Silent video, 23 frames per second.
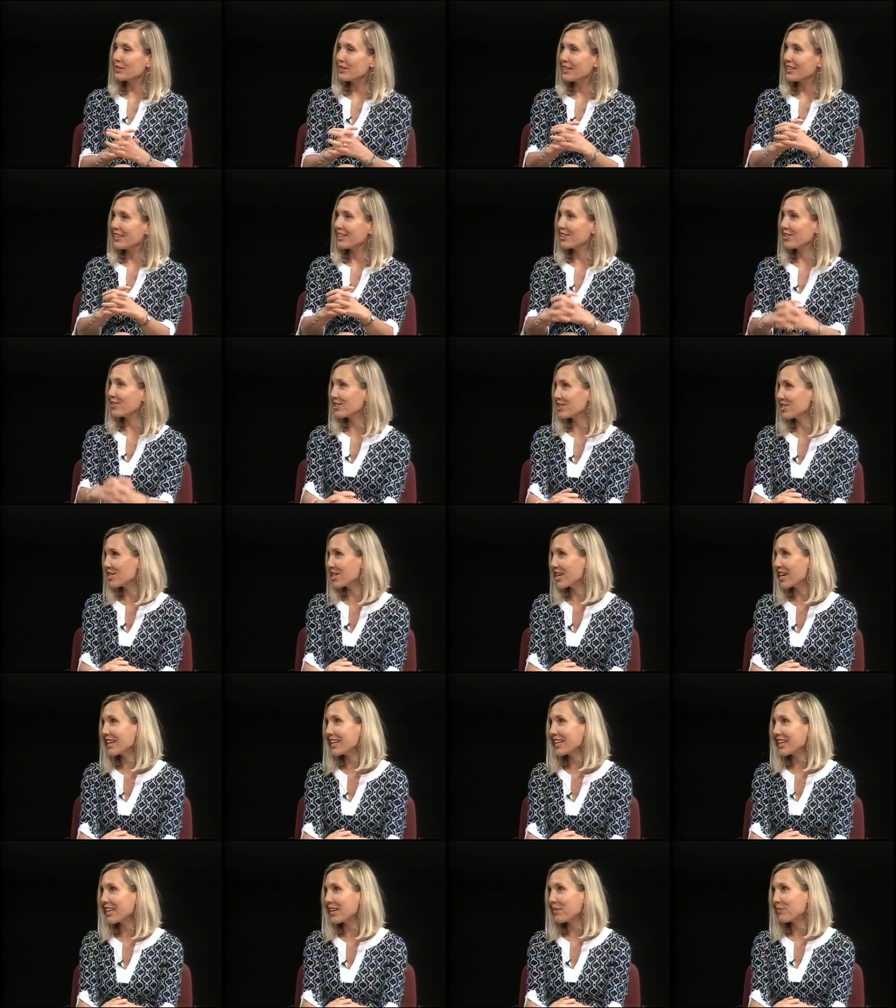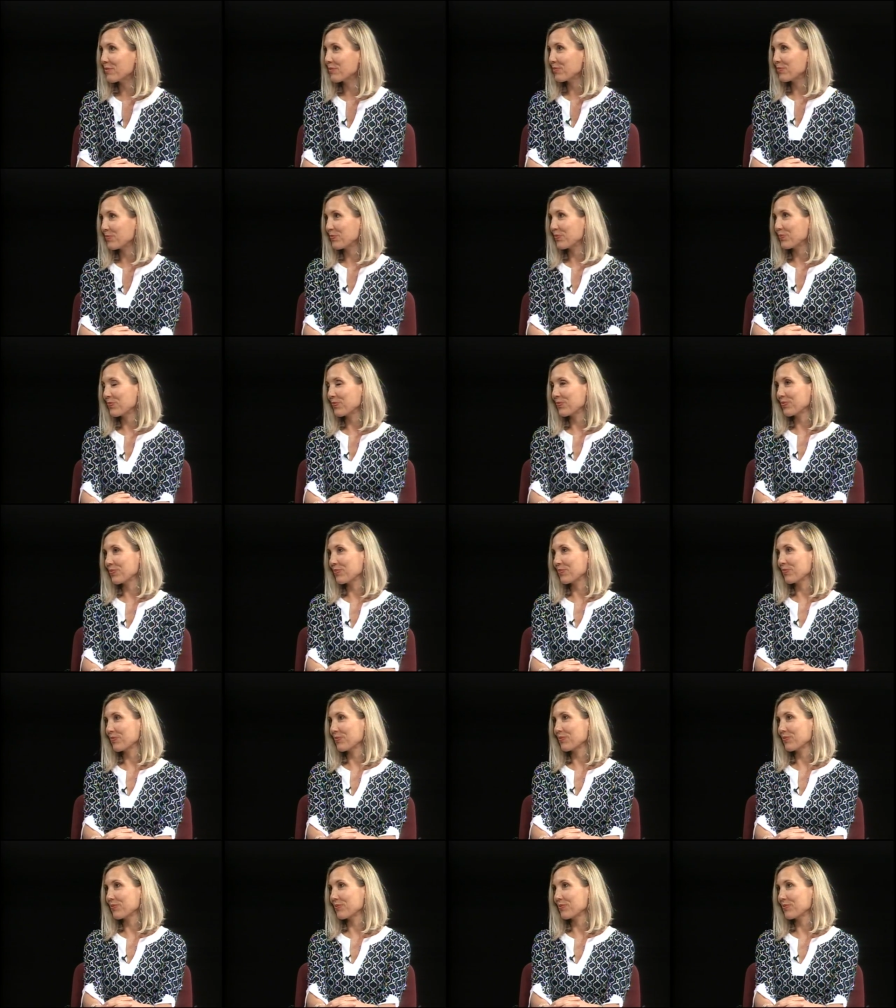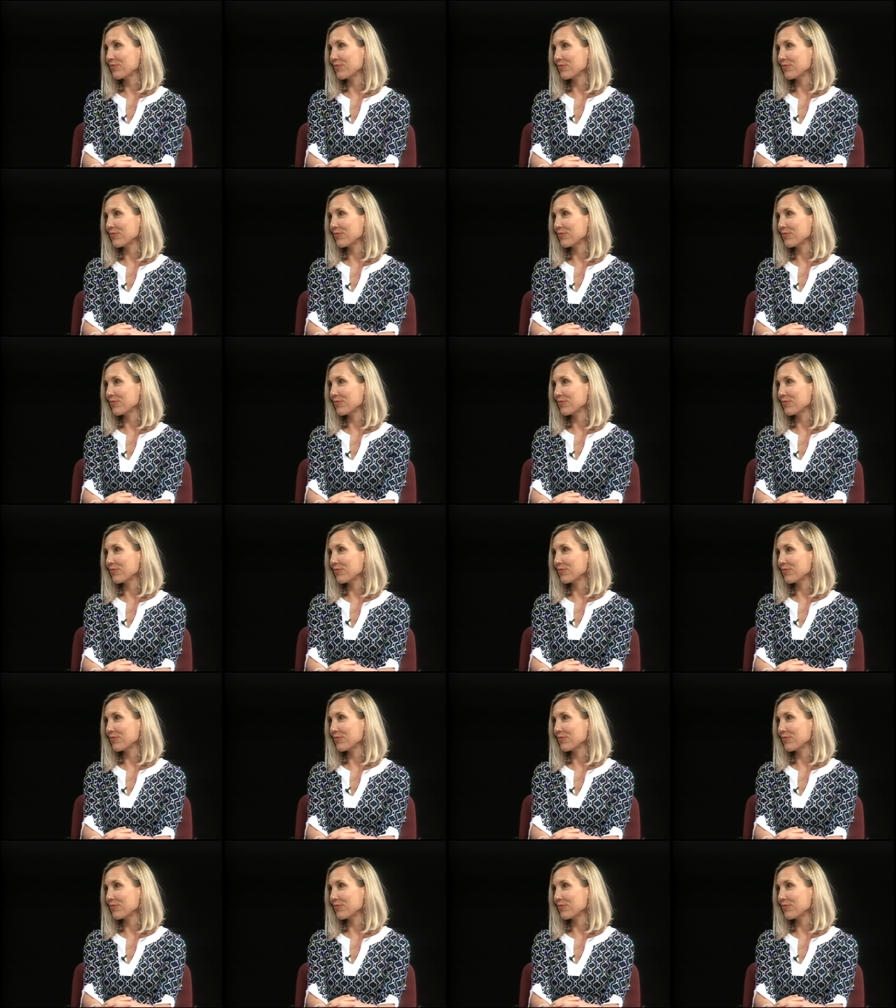Did she see Christ as a man, Jesus